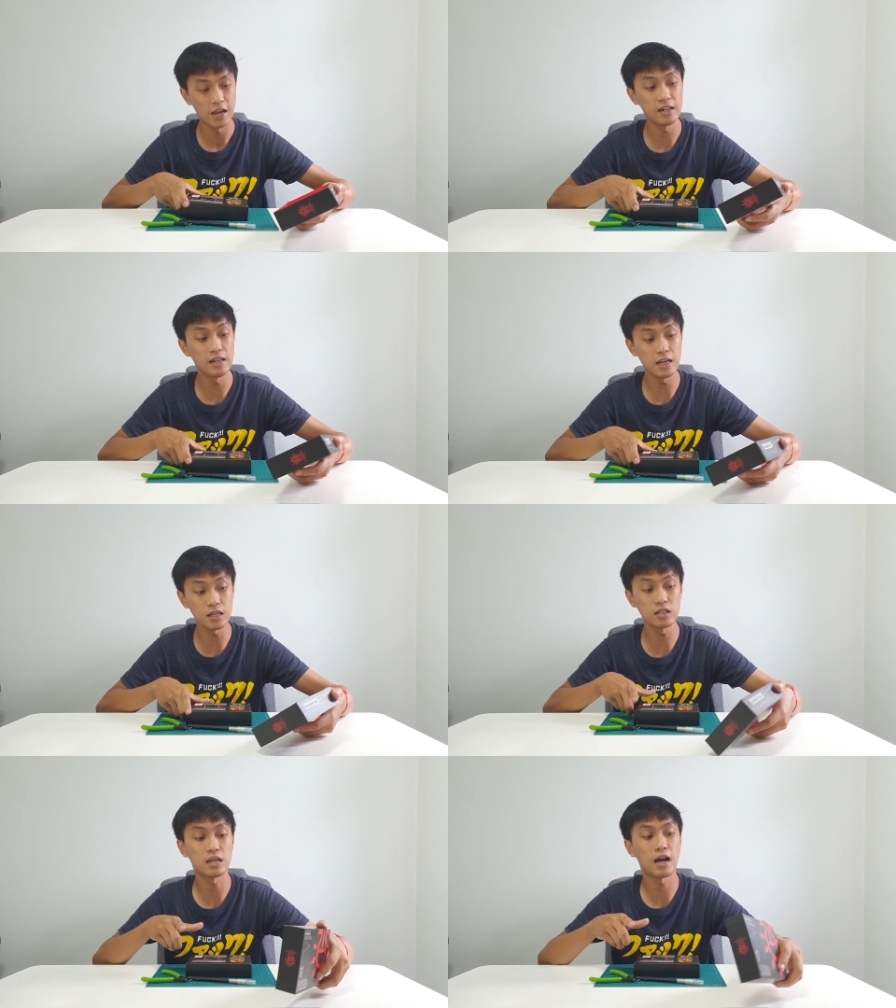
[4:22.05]
And
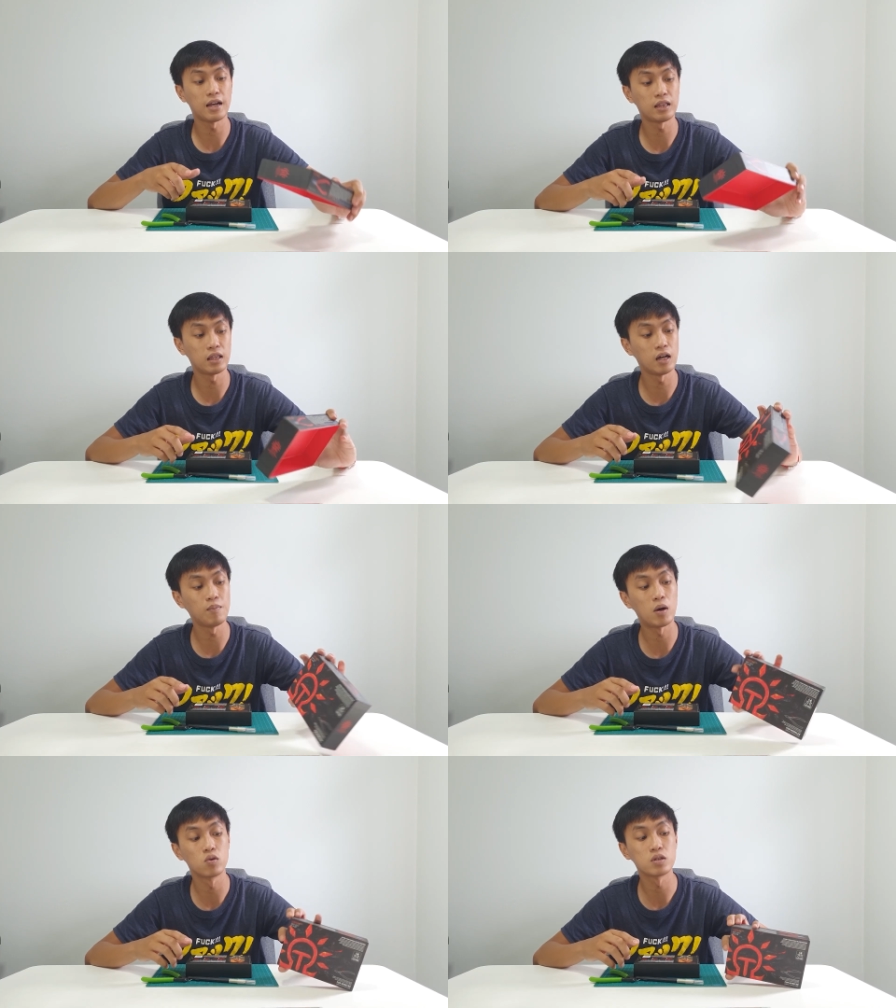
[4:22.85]
this
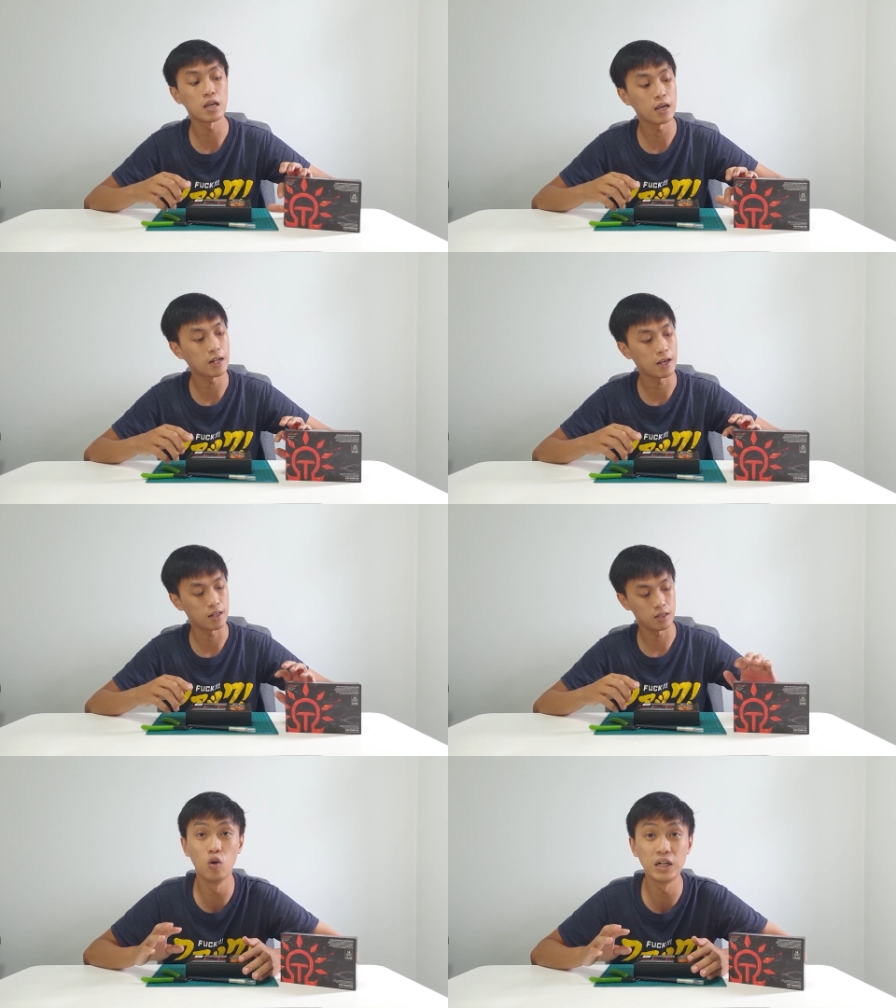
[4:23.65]
item, I would say
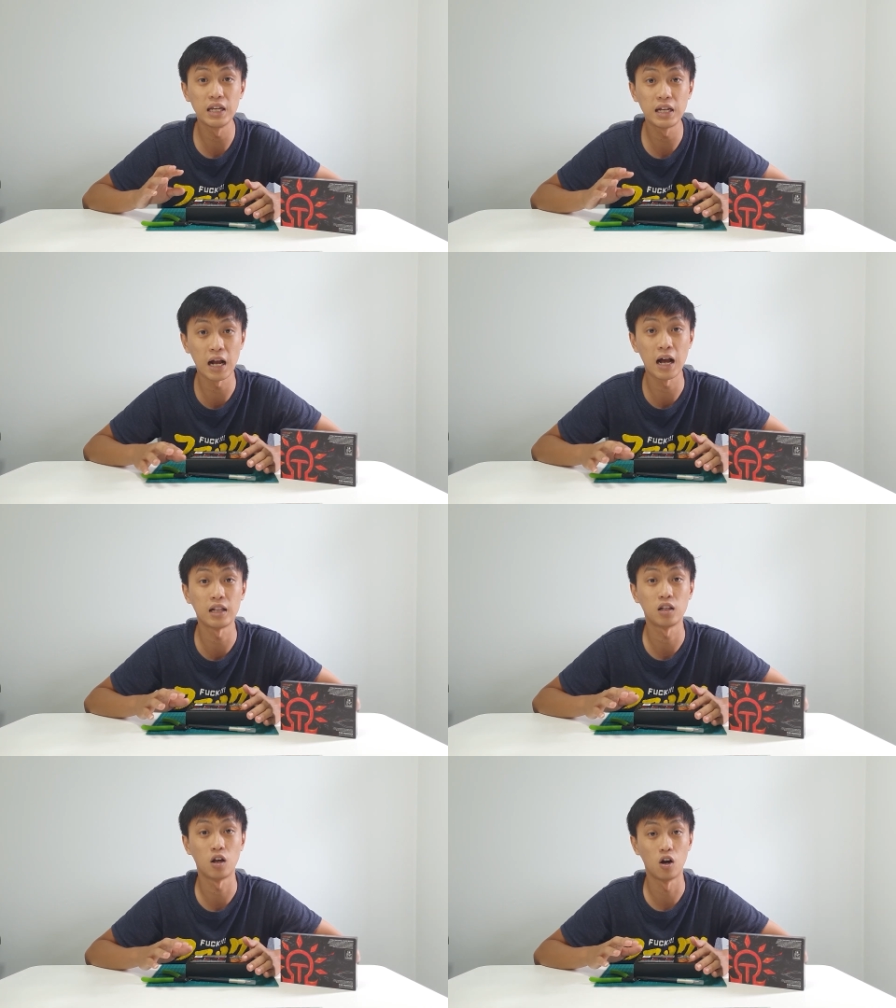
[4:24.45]
that only
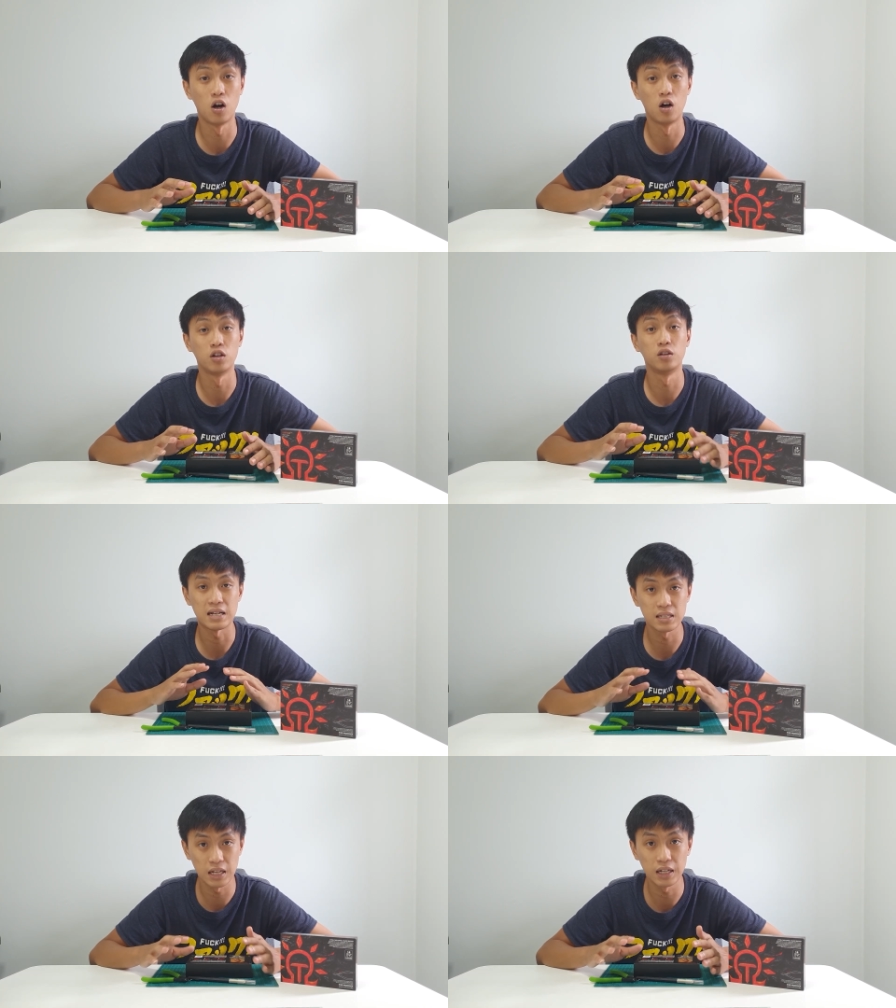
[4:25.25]
cut on
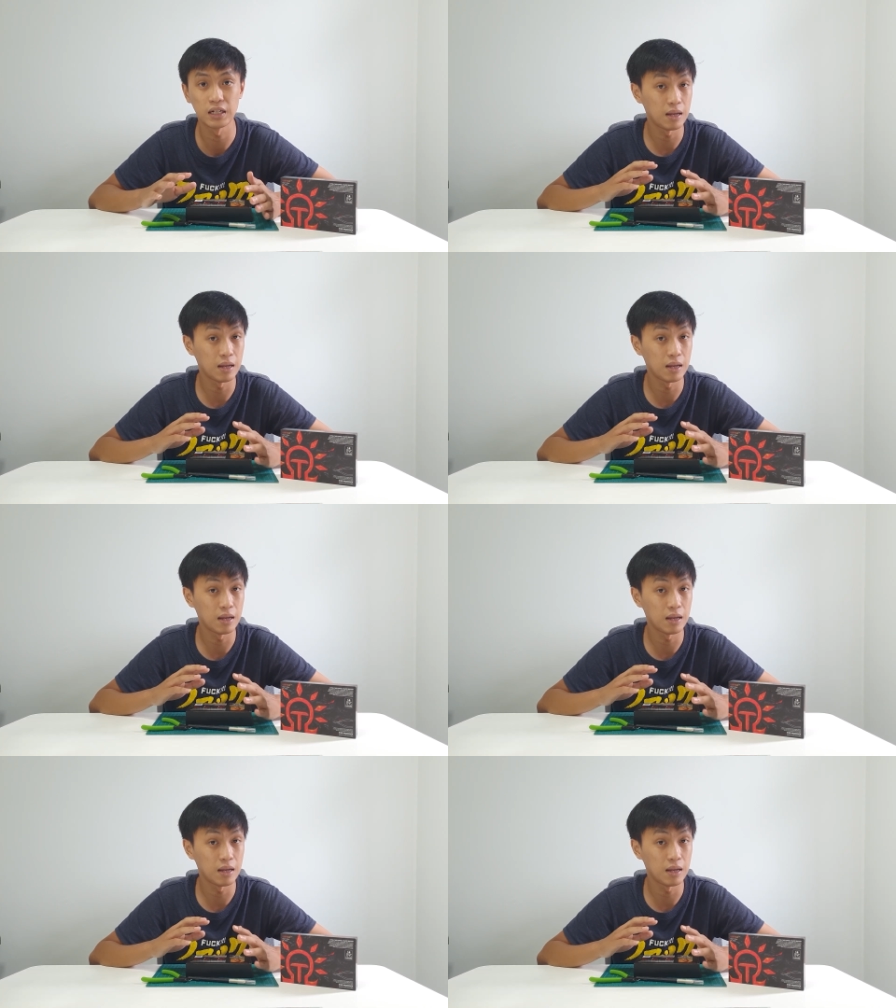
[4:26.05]
plastic,